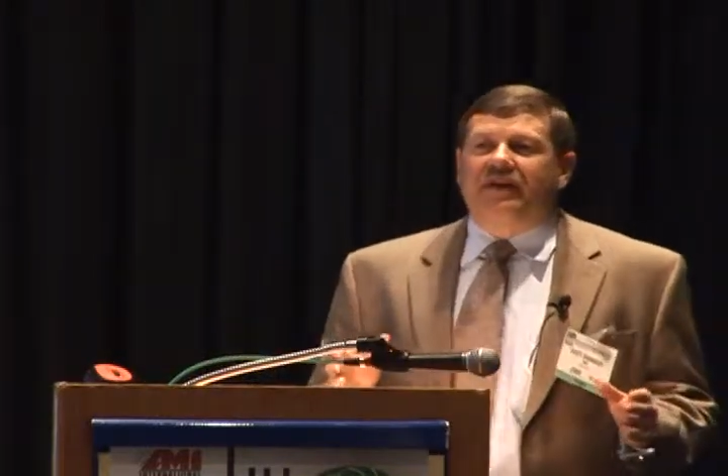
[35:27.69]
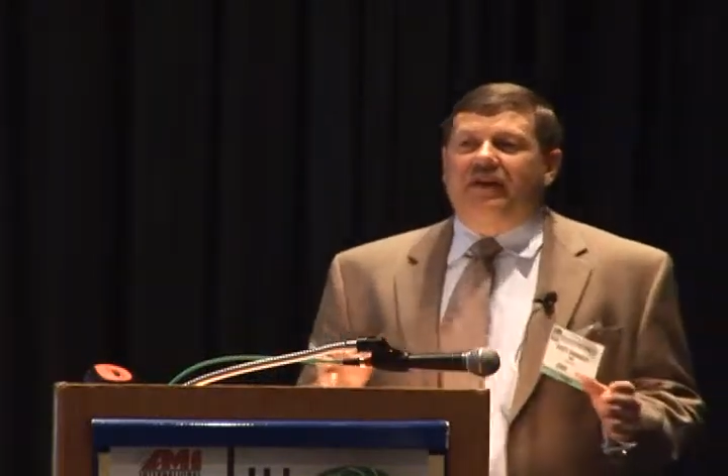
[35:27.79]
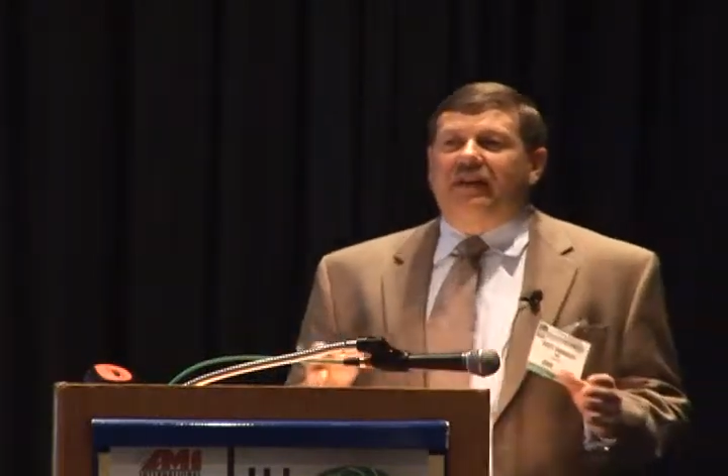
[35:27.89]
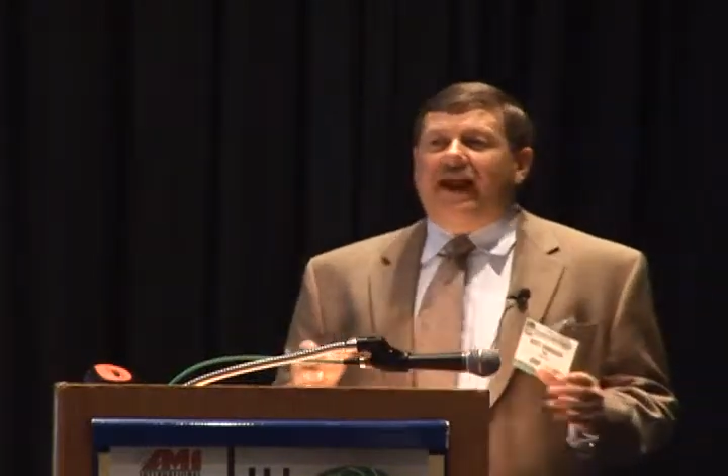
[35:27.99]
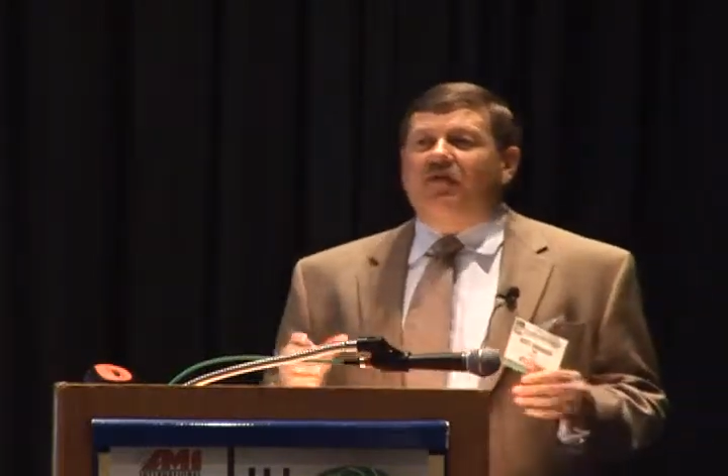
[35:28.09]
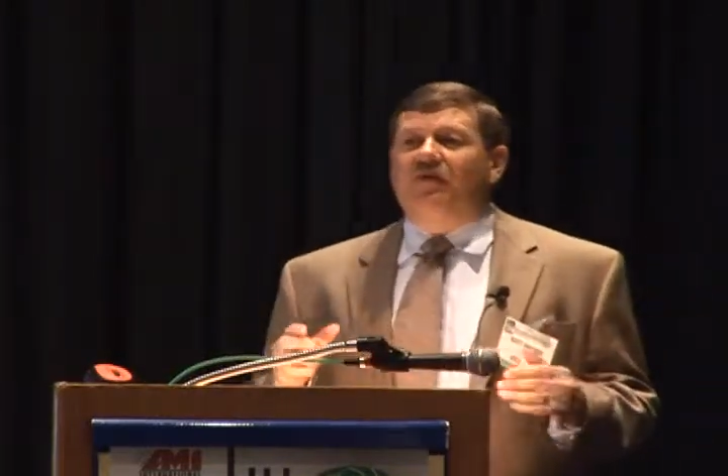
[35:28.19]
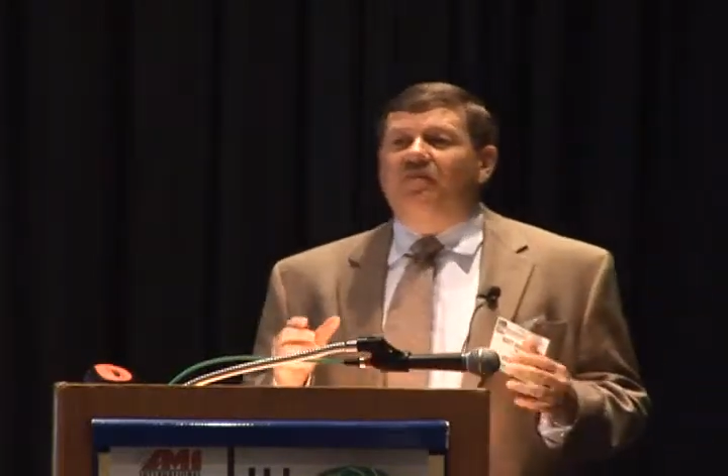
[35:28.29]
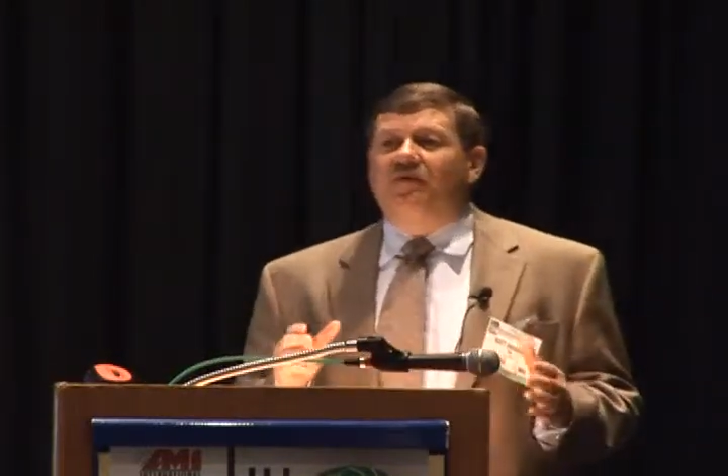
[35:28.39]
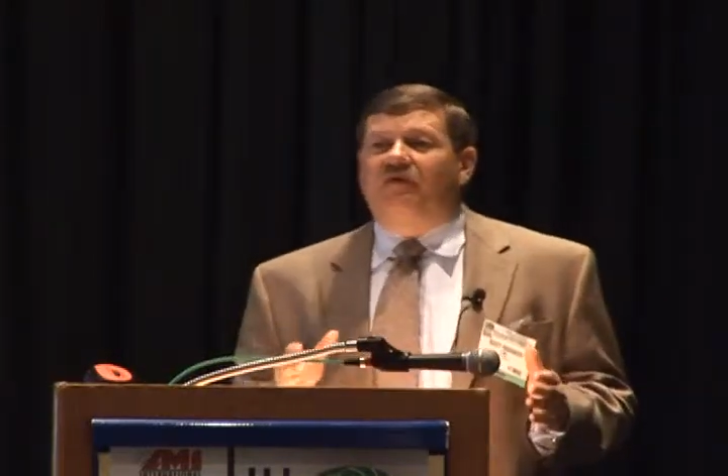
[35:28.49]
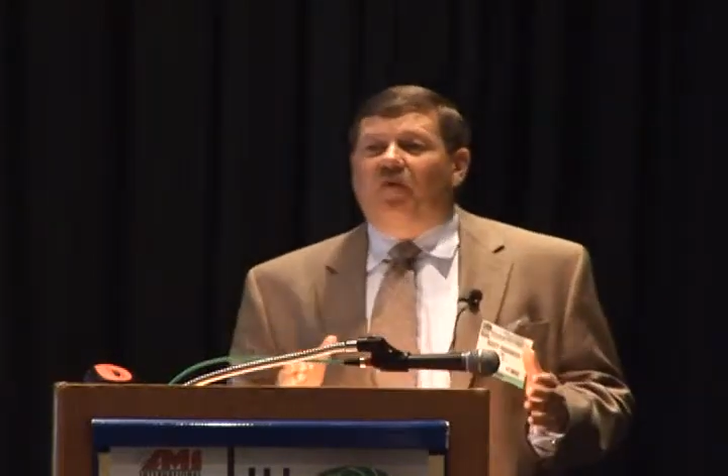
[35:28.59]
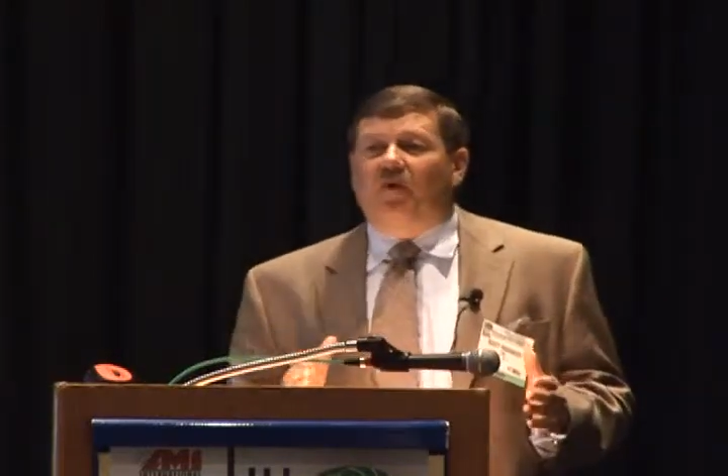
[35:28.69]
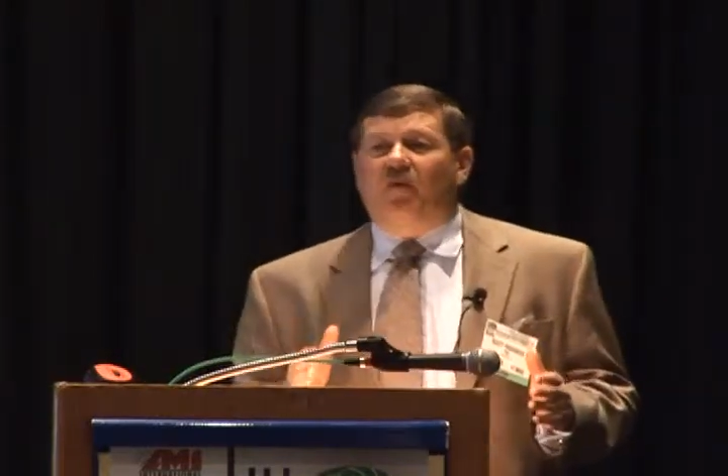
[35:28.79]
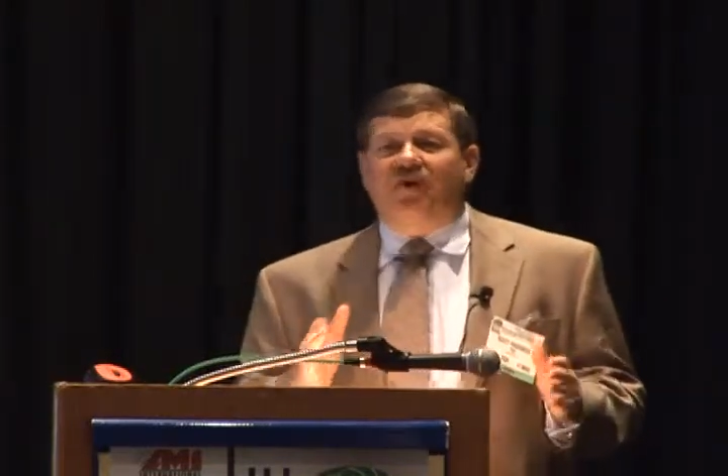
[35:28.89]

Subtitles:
that allow you to move forward?